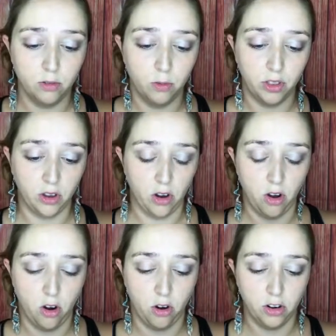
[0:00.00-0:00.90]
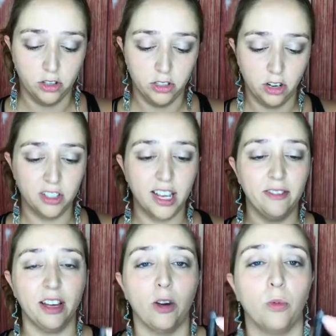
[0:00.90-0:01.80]
with ours. Ours
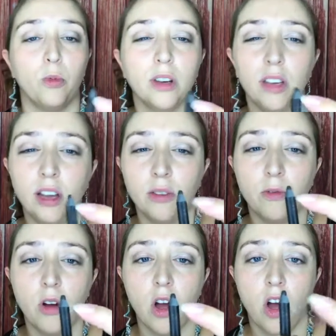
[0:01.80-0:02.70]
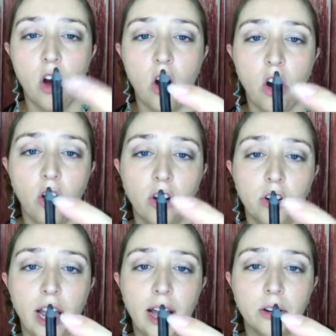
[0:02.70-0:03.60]
have like a really
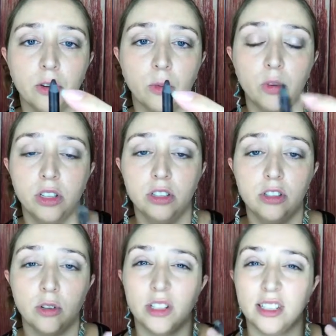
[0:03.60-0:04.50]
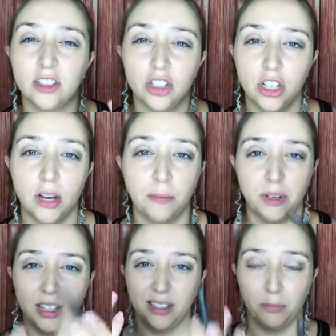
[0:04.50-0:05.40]
hard outer wood so it doesn't chip
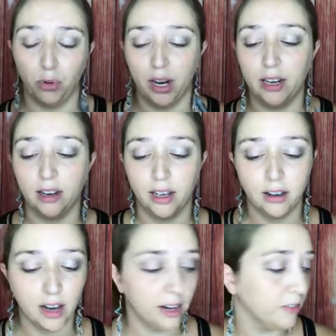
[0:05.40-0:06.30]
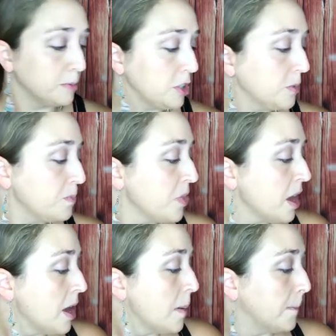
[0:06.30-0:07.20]
and doesn't break like a lot of them do.
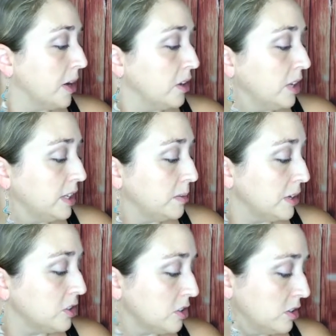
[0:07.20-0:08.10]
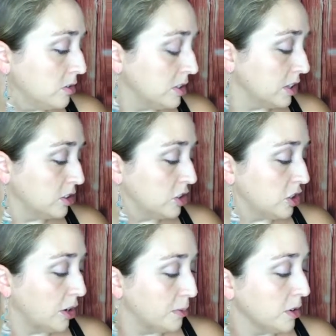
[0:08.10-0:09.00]
But you need to make sure you use a good
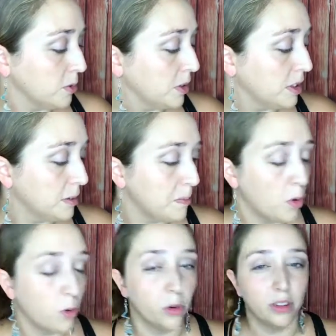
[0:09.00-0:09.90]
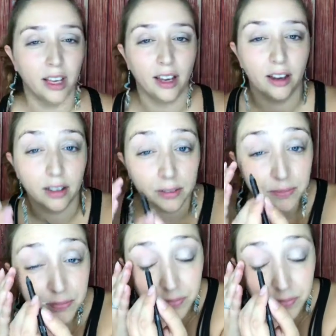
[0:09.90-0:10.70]
sharpener with them or they kind of